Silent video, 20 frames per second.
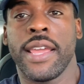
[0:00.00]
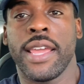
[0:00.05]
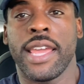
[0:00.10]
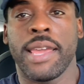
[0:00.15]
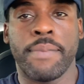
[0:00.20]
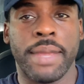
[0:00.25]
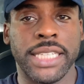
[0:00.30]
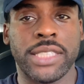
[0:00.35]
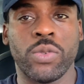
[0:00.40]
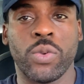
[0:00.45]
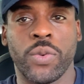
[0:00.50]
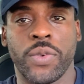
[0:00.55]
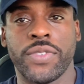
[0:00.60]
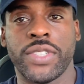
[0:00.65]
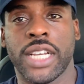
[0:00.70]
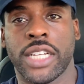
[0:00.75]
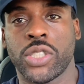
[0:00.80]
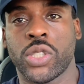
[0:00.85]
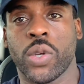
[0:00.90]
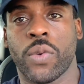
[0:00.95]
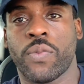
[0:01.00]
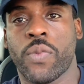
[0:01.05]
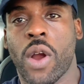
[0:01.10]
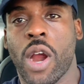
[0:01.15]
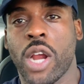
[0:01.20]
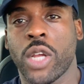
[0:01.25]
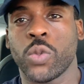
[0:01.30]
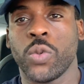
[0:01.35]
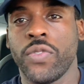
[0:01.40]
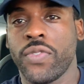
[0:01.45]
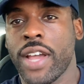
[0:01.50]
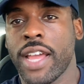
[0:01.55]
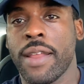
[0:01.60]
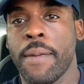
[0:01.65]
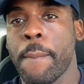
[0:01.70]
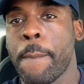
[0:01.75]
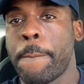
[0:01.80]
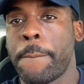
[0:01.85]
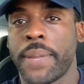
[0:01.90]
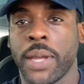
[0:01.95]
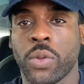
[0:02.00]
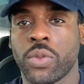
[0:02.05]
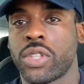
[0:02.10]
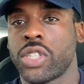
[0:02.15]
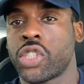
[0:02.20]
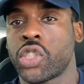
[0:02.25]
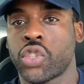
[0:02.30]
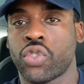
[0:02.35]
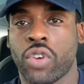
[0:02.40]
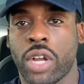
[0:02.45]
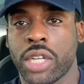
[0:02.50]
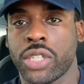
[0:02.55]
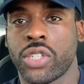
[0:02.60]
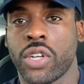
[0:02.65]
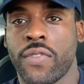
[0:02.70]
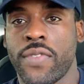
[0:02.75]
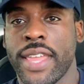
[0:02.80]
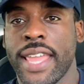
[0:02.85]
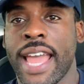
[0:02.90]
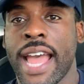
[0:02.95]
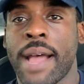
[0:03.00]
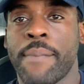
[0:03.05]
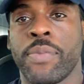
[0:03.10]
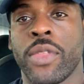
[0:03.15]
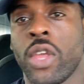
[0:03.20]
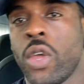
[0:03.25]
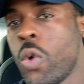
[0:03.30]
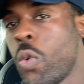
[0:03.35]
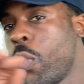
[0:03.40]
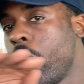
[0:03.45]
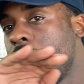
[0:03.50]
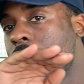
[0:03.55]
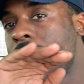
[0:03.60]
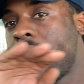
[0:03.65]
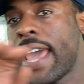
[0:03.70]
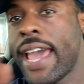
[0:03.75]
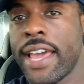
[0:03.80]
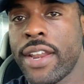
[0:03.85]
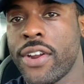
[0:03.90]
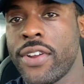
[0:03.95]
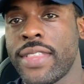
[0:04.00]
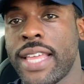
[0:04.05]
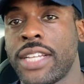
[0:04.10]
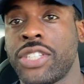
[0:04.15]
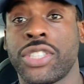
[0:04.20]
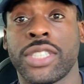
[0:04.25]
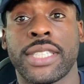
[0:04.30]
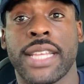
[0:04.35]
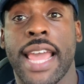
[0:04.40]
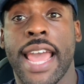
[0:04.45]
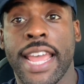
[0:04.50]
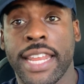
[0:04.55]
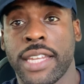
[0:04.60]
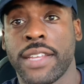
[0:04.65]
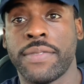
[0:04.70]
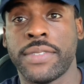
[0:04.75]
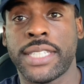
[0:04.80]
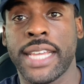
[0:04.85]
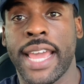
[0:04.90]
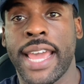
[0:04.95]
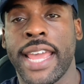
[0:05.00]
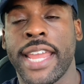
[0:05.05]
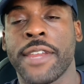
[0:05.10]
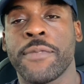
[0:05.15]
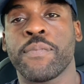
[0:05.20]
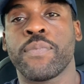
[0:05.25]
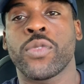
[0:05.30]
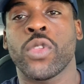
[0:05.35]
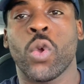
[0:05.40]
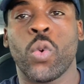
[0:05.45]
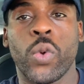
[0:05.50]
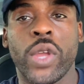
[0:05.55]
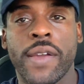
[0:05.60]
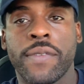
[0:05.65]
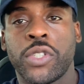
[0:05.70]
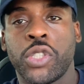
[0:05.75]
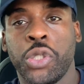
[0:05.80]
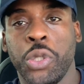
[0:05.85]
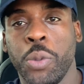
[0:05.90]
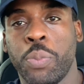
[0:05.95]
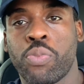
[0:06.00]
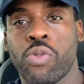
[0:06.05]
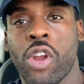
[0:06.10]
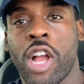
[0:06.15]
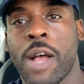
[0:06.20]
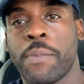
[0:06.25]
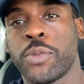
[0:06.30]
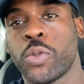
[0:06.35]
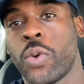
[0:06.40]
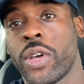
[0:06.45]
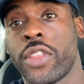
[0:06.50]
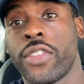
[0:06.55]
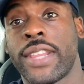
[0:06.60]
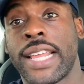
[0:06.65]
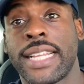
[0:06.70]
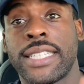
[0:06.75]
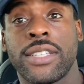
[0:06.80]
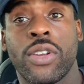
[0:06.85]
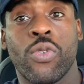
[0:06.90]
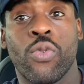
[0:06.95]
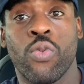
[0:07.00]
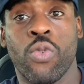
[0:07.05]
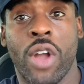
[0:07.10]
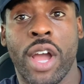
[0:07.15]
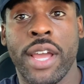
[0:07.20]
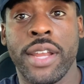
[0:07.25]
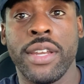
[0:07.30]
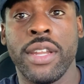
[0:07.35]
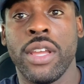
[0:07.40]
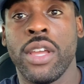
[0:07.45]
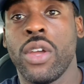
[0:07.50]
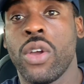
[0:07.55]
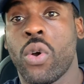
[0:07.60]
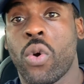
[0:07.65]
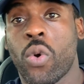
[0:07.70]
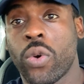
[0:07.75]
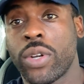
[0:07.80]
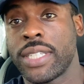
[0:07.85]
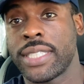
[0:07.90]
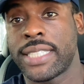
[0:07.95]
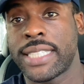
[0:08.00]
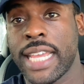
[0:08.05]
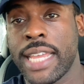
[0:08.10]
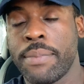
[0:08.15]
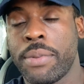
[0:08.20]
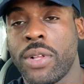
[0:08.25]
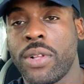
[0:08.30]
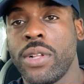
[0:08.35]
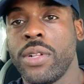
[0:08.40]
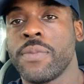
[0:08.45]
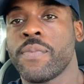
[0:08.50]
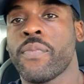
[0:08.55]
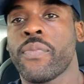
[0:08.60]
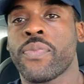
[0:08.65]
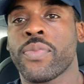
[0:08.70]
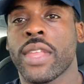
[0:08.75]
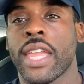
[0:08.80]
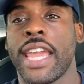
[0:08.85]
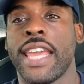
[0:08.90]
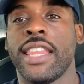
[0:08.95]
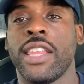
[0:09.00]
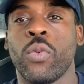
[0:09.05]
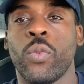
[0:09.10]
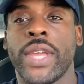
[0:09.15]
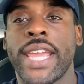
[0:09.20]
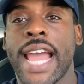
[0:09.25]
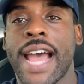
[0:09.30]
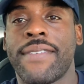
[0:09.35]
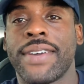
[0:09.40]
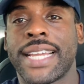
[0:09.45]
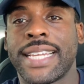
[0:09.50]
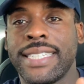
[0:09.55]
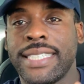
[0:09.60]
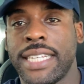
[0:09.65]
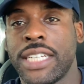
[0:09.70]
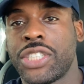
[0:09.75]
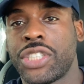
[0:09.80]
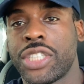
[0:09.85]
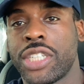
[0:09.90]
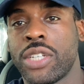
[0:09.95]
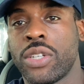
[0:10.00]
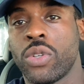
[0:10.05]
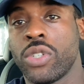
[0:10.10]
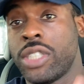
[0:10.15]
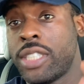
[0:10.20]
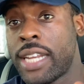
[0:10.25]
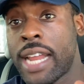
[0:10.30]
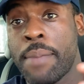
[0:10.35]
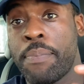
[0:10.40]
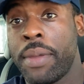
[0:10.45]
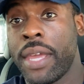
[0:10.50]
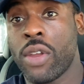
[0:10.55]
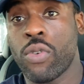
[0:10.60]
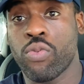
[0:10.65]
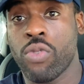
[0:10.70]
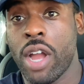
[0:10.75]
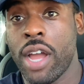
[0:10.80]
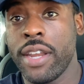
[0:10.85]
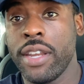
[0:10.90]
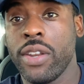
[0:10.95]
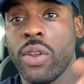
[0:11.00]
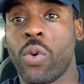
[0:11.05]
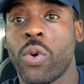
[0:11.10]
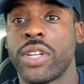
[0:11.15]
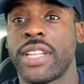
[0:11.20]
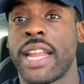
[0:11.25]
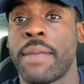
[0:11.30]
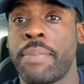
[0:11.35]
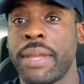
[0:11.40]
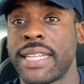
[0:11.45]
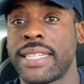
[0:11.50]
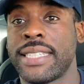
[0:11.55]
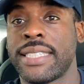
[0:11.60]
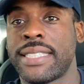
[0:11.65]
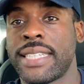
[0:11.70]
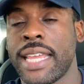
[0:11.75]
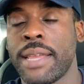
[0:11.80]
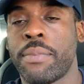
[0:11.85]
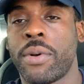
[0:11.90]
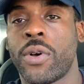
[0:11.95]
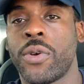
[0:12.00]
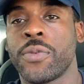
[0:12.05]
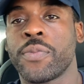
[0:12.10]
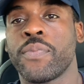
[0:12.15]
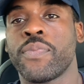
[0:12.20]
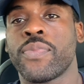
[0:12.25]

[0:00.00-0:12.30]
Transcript: And basically what we've done so far is we've kind of built the structure of the app. We have a header that's just end of day. We have 2 prompts, whether that's run or disable. And then we have a condition. Did I pick run or did I pick disable?